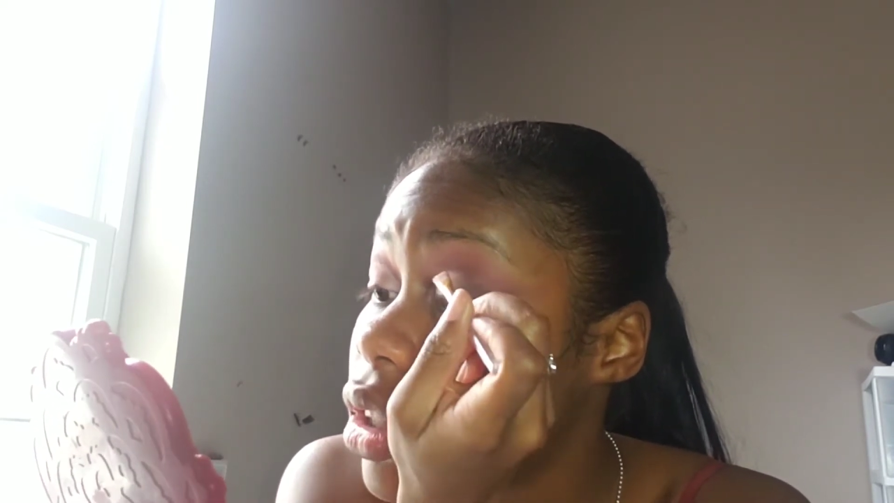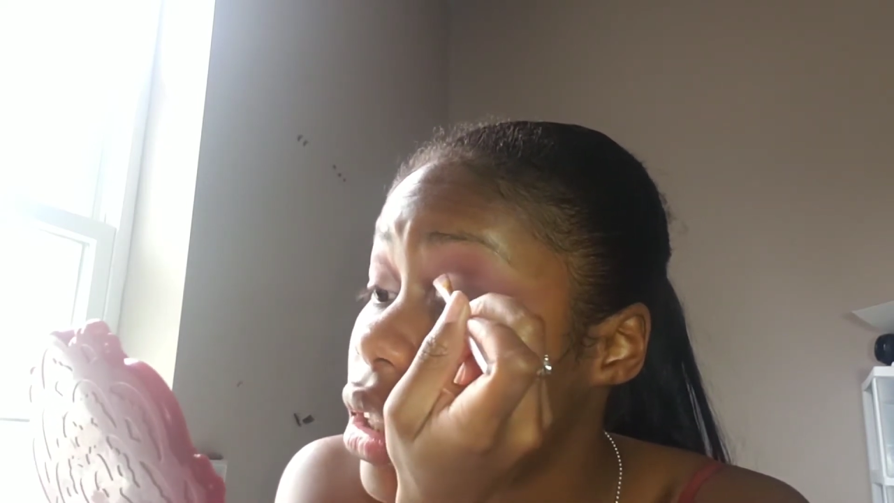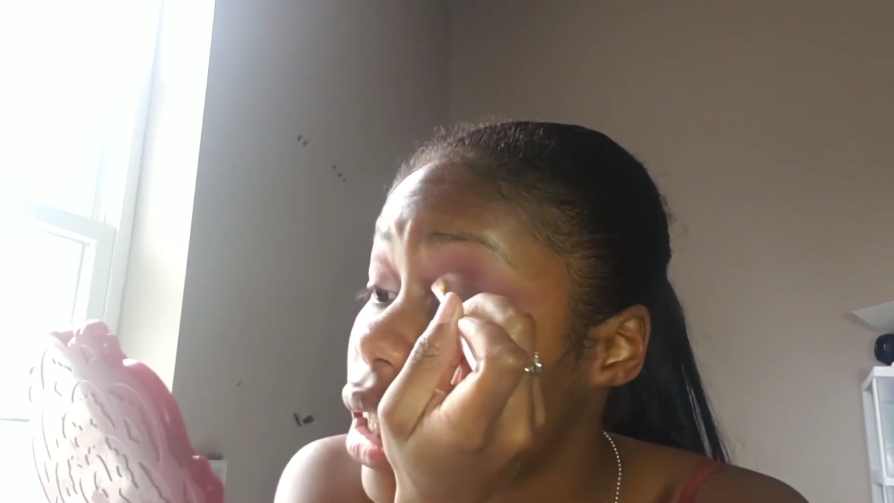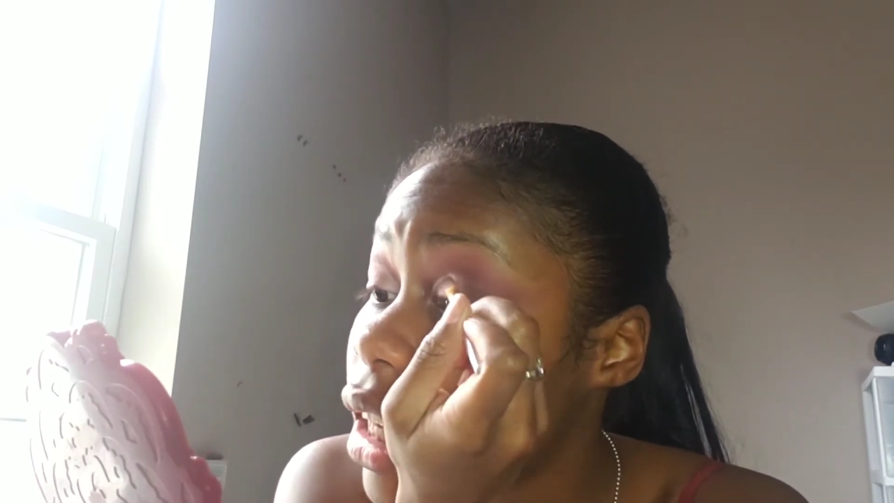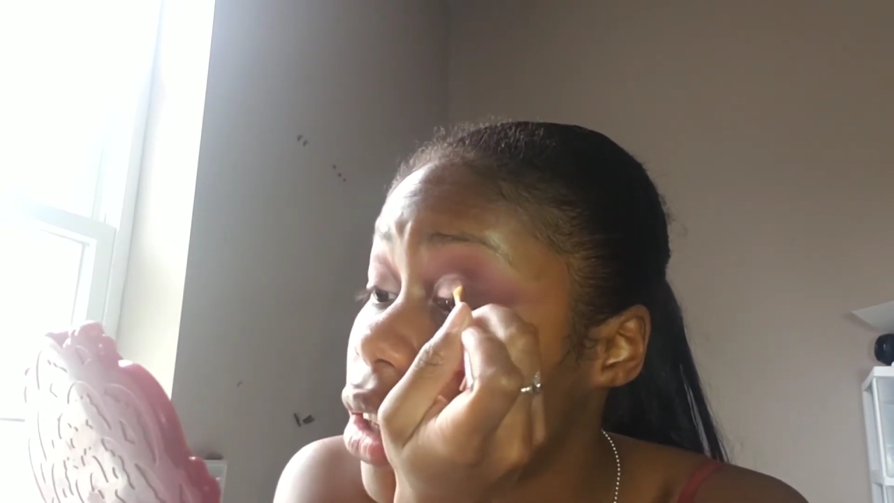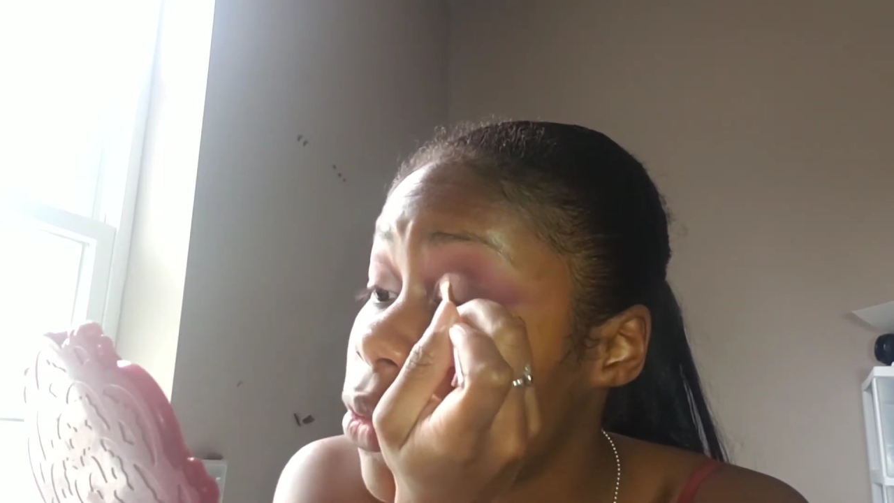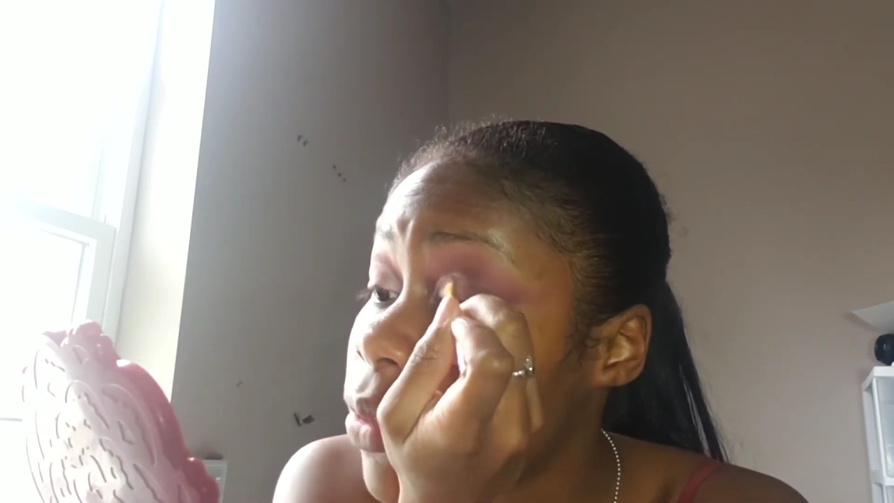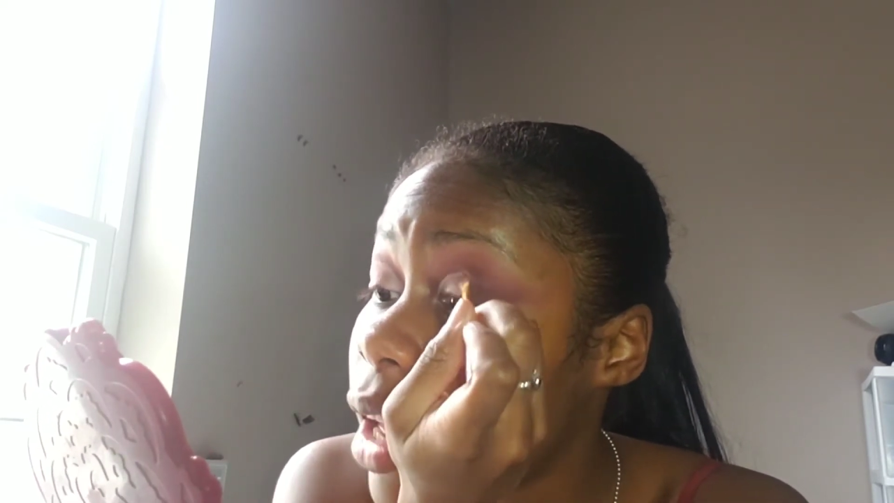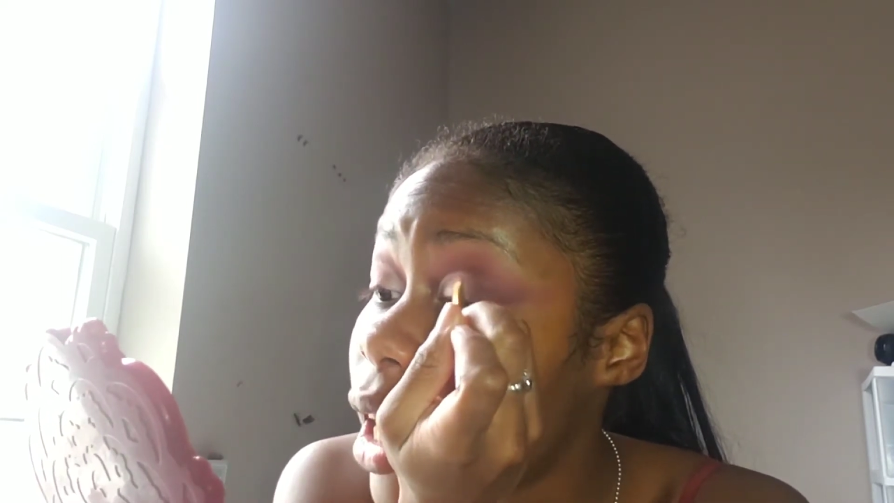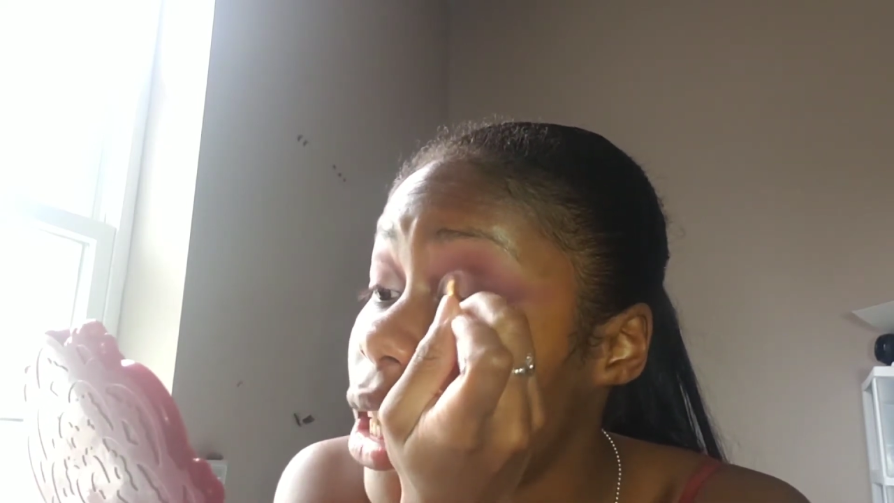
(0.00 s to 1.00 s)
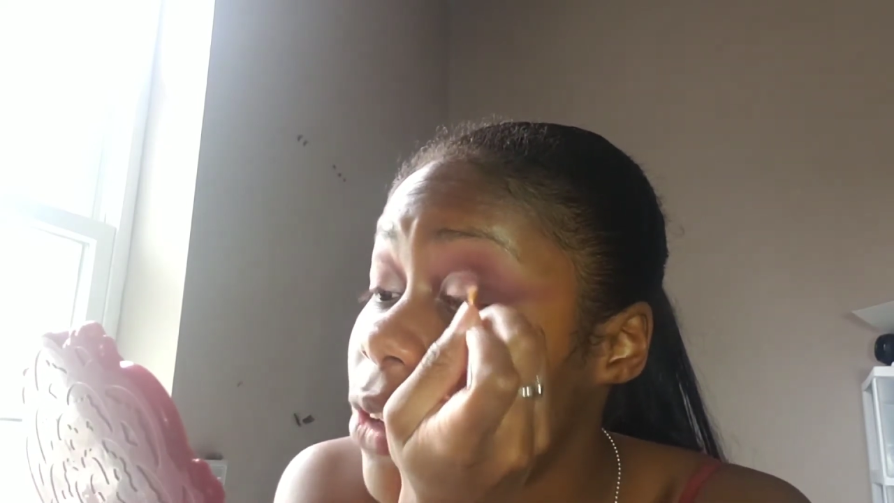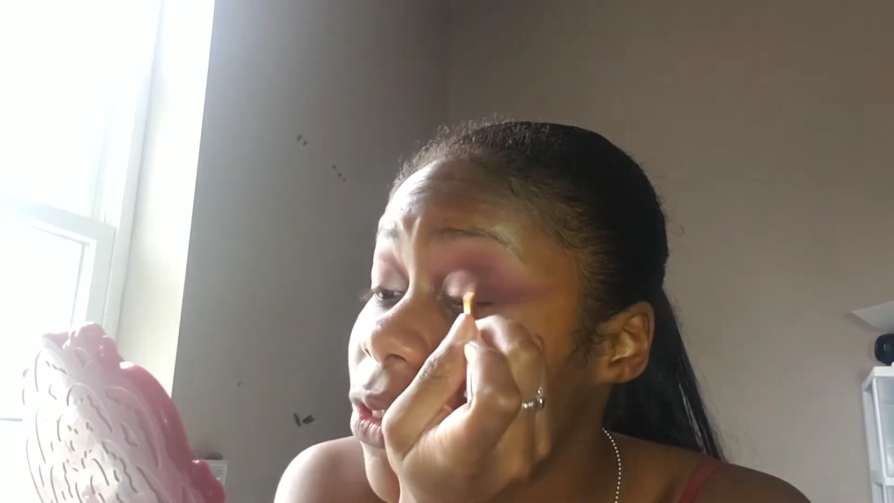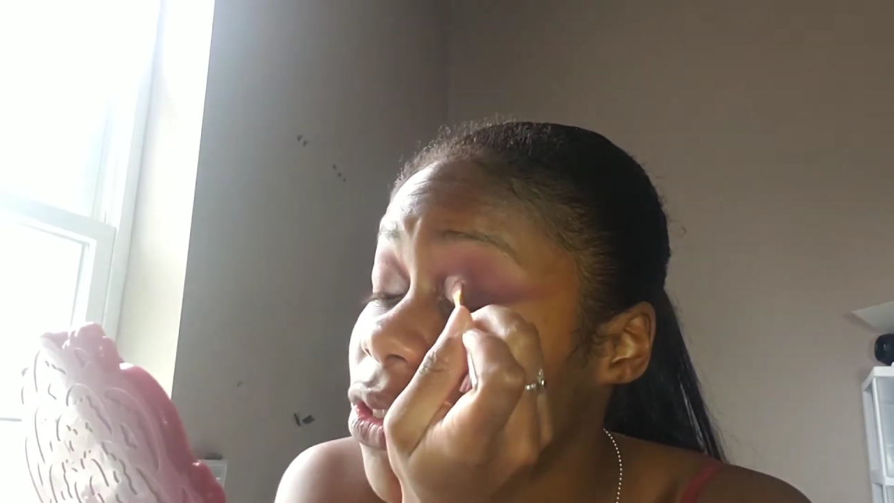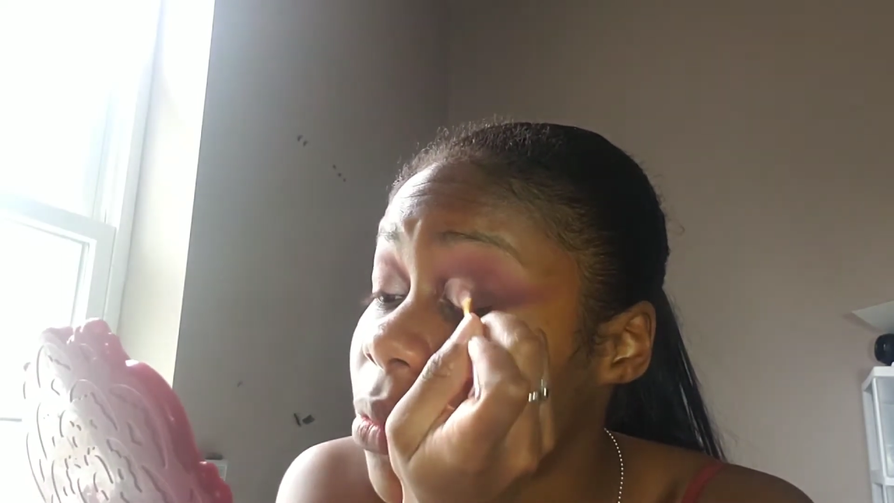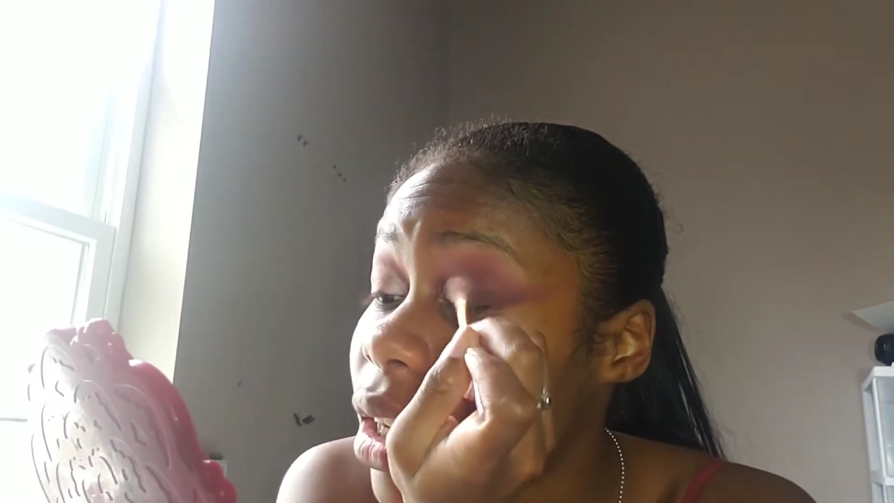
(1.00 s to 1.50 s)
like fly off
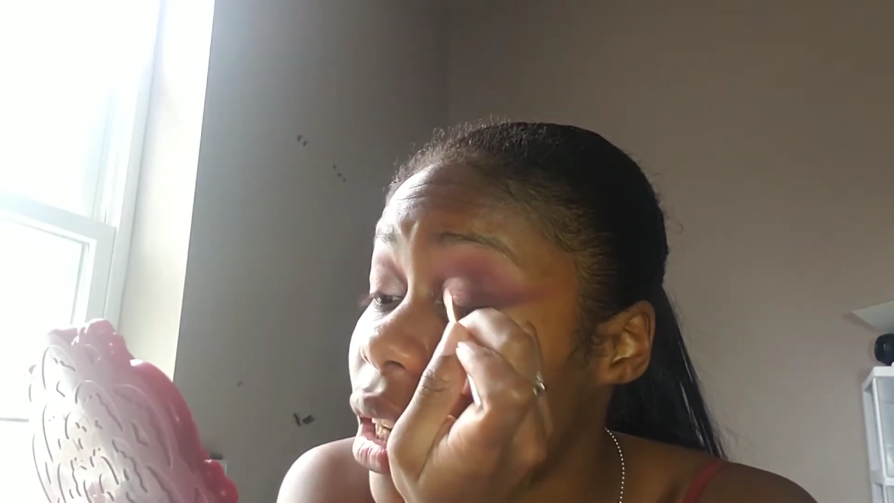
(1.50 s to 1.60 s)
of some